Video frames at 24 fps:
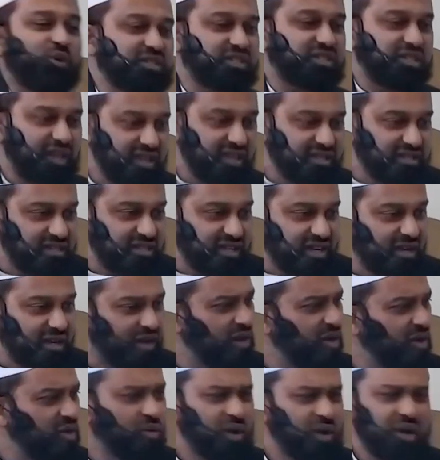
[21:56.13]
for what he has done.
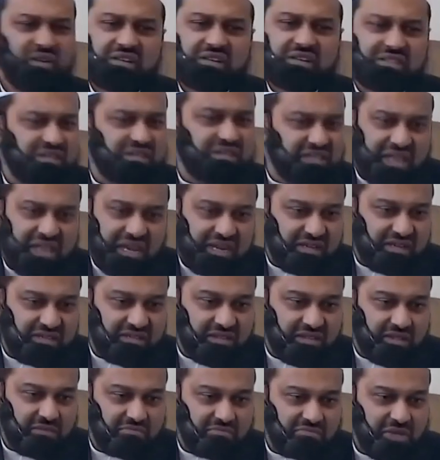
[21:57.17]
Where is his
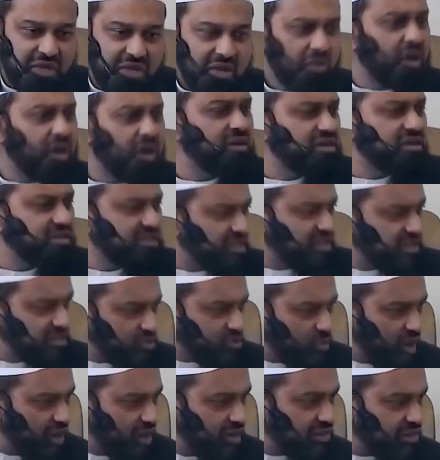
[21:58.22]
legacy? Where is his
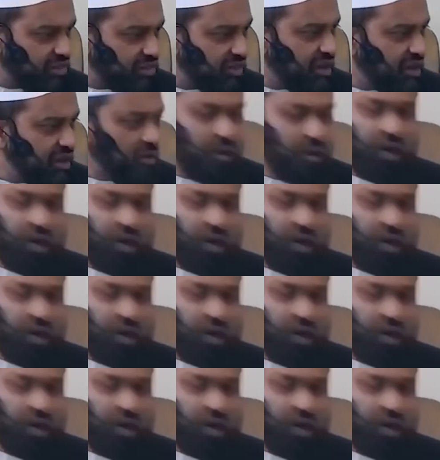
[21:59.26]
wealth?